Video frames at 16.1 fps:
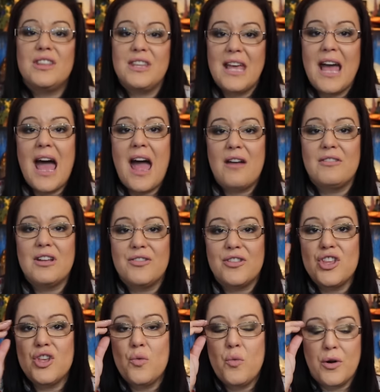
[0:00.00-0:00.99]
the area
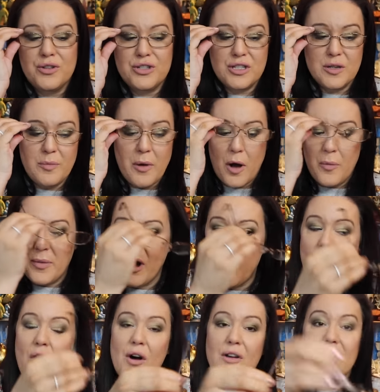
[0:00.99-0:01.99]
that you want to pop it
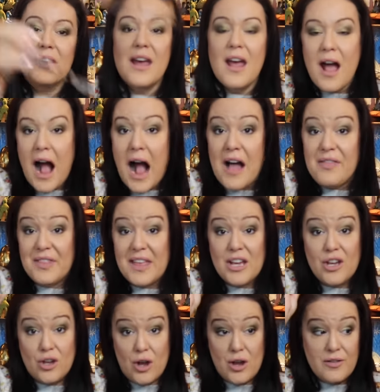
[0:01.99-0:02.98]
on and
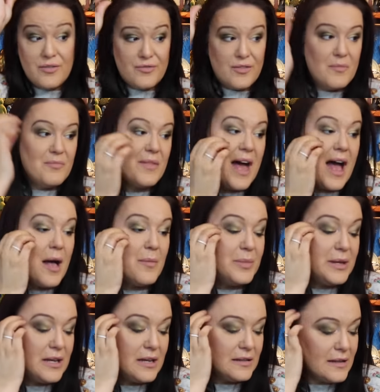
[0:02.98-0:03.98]
then go from there
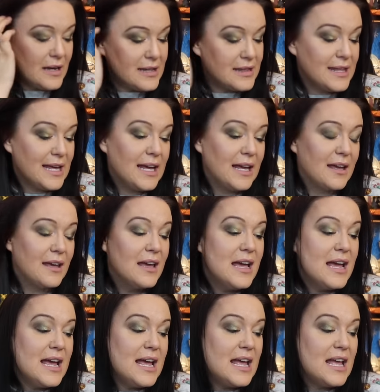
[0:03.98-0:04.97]
because I think
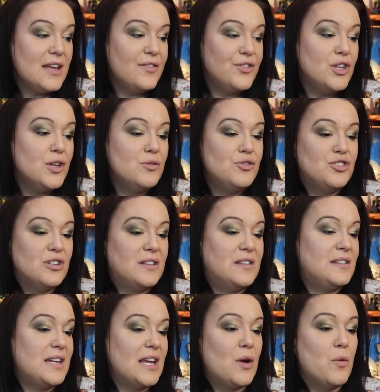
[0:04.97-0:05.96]
if you just
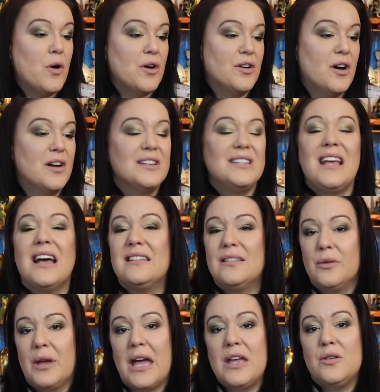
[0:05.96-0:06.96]
stick one on,
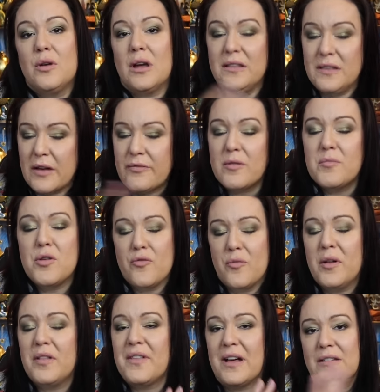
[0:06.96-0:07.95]
yes, okay, you, if they're
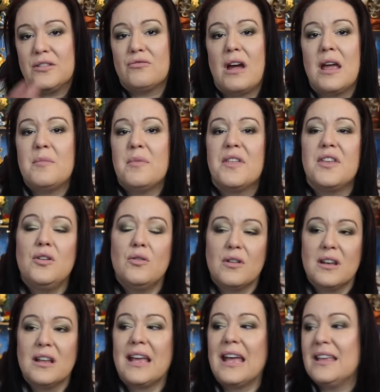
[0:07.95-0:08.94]
removable and that's great, but then you're
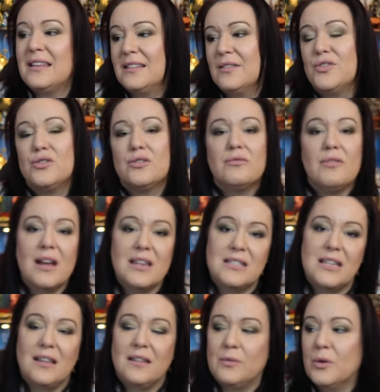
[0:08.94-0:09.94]
going to get yourself into a right
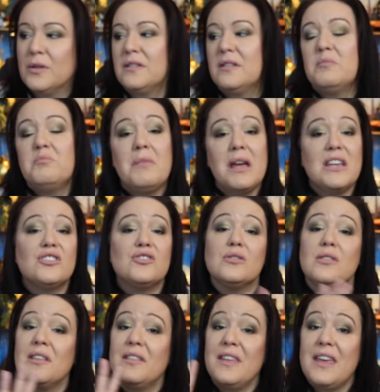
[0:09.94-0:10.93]
tears swirl. So make
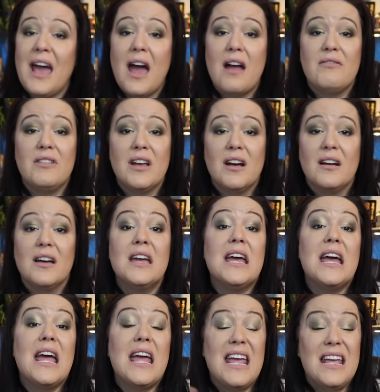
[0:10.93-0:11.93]
sure that the area
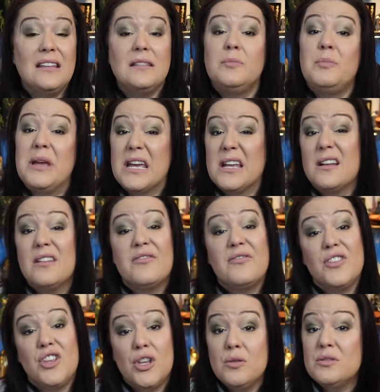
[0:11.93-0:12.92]
is big enough
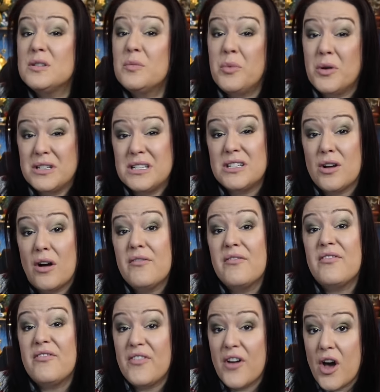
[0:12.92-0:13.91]
for you to put it
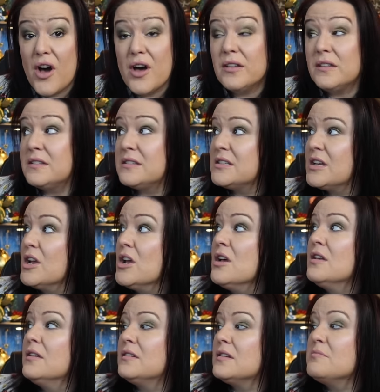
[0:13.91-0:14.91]
on first.
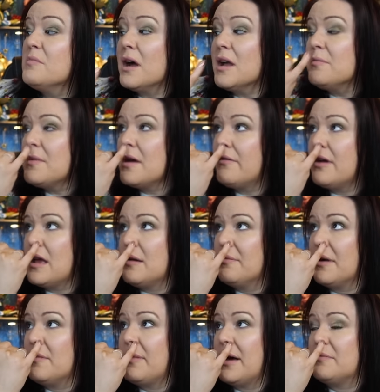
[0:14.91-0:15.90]
So my mirror in
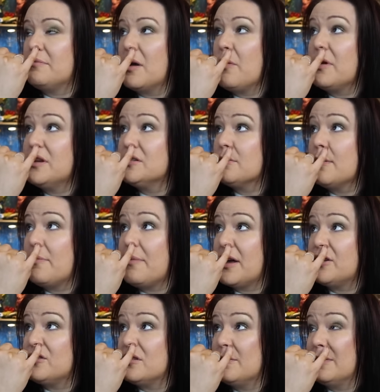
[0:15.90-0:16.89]
my bed, my window in my
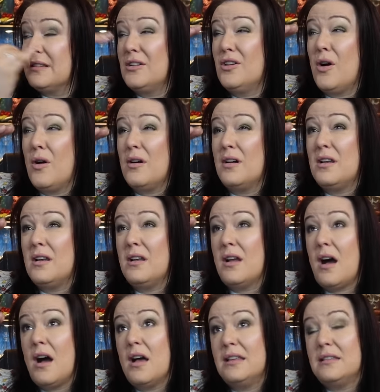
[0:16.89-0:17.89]
bedroom is a lot,
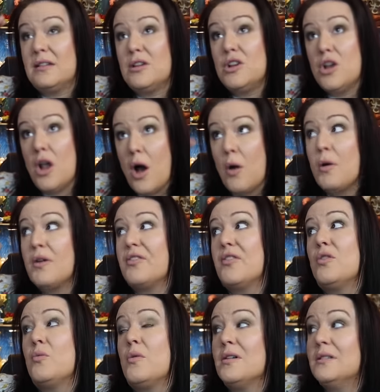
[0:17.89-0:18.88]
is lower
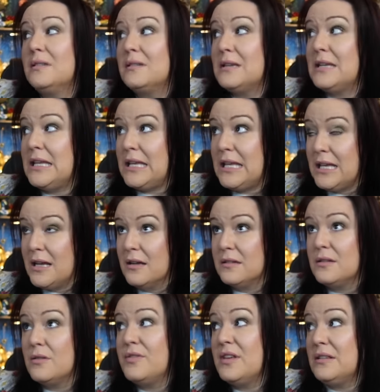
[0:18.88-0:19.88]
than the ones in here.
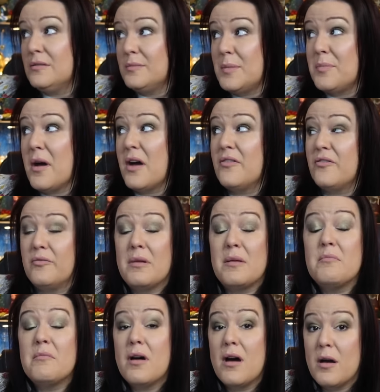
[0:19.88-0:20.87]
So this would be perfect for
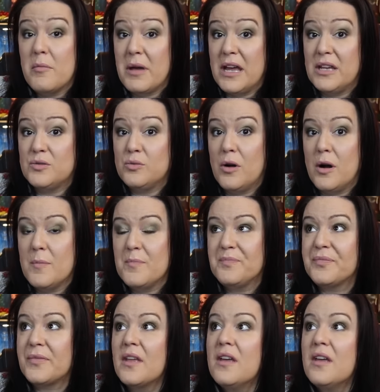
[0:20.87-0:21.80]
my mermaid one